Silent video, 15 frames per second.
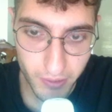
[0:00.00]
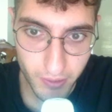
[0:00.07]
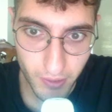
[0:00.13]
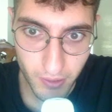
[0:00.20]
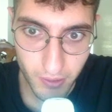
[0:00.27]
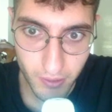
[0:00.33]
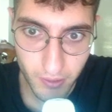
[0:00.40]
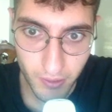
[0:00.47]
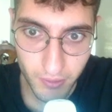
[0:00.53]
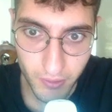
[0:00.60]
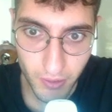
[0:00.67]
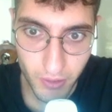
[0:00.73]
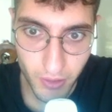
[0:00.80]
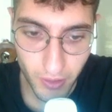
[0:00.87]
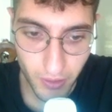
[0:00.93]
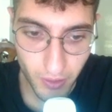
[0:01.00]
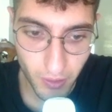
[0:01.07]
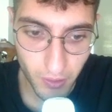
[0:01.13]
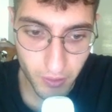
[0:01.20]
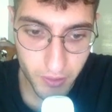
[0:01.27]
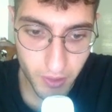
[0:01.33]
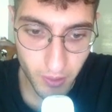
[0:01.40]
an integer called
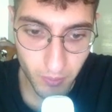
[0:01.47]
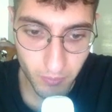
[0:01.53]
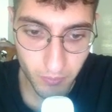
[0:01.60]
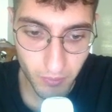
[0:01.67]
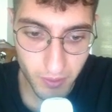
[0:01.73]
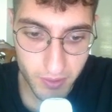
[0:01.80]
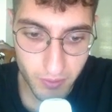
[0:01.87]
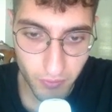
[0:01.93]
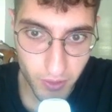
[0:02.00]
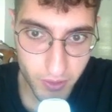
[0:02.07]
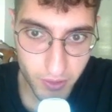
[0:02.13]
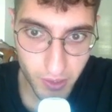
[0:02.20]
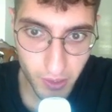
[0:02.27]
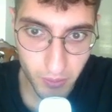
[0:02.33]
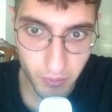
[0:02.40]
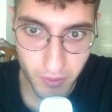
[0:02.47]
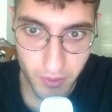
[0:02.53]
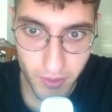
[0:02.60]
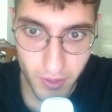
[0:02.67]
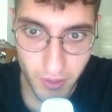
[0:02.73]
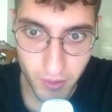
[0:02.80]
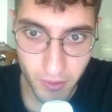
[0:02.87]
sum that's first equal to
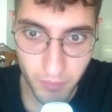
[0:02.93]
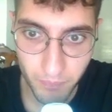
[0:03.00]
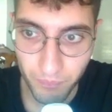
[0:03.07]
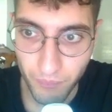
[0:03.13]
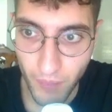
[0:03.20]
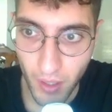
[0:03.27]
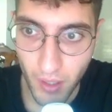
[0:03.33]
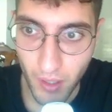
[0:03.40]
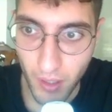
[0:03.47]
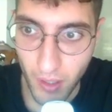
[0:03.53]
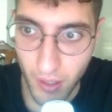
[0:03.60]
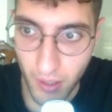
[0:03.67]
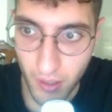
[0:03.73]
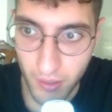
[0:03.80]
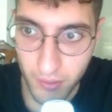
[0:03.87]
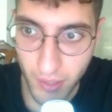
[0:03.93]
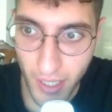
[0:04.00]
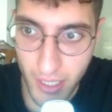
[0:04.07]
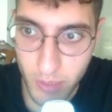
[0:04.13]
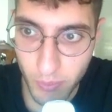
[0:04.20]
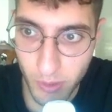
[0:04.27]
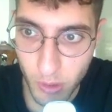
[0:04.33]
0. And as
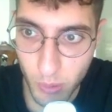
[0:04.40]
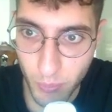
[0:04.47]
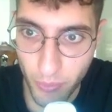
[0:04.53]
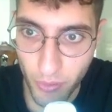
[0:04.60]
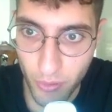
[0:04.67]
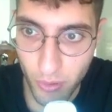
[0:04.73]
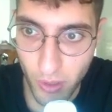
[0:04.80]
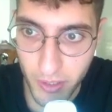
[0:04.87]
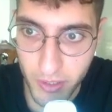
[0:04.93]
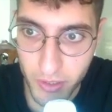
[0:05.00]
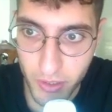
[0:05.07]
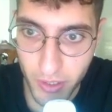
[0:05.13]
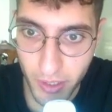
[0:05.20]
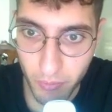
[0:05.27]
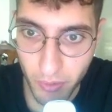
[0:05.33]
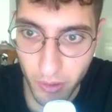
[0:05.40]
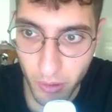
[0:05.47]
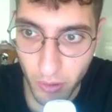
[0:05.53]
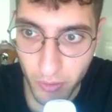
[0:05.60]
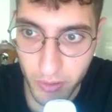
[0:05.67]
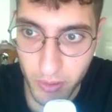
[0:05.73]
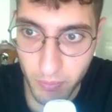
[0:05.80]
we loop through our string, we're going
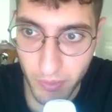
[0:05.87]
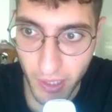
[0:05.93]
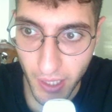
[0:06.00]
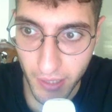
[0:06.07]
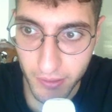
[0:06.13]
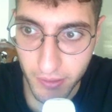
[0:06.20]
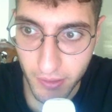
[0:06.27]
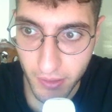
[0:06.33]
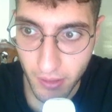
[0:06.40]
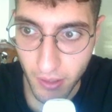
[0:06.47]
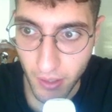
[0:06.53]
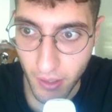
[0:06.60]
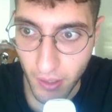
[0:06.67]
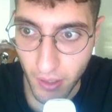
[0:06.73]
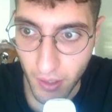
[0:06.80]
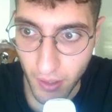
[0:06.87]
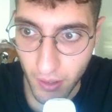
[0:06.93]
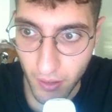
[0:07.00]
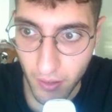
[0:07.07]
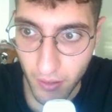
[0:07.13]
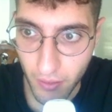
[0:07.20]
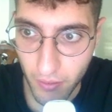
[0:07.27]
to be adding
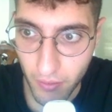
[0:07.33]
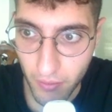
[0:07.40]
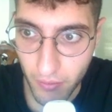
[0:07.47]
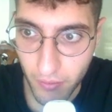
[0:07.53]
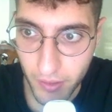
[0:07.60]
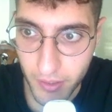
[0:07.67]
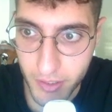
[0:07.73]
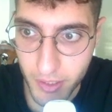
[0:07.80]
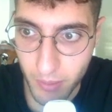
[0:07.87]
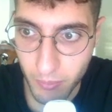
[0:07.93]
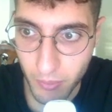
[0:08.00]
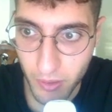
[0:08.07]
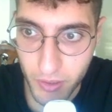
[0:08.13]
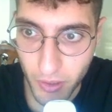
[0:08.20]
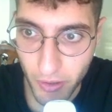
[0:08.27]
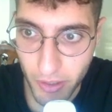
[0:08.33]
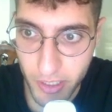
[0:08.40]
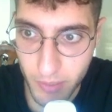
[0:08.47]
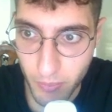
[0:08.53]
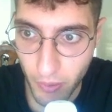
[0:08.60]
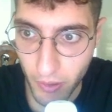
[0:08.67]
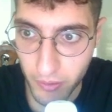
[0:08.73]
the symbols
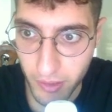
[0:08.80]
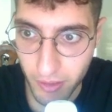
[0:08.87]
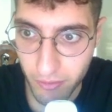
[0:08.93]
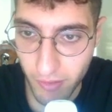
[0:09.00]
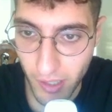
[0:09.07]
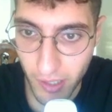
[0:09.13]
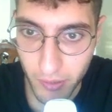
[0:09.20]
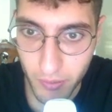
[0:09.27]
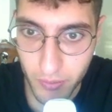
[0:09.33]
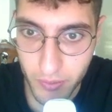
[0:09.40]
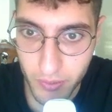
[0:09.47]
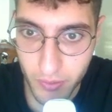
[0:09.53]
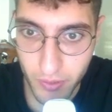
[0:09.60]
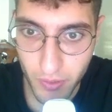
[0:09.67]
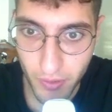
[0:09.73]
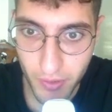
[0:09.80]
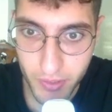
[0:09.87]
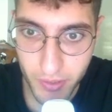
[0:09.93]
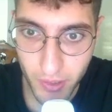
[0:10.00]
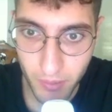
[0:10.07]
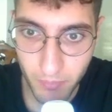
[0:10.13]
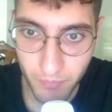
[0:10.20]
corresponding values to the
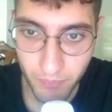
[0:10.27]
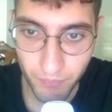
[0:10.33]
sum.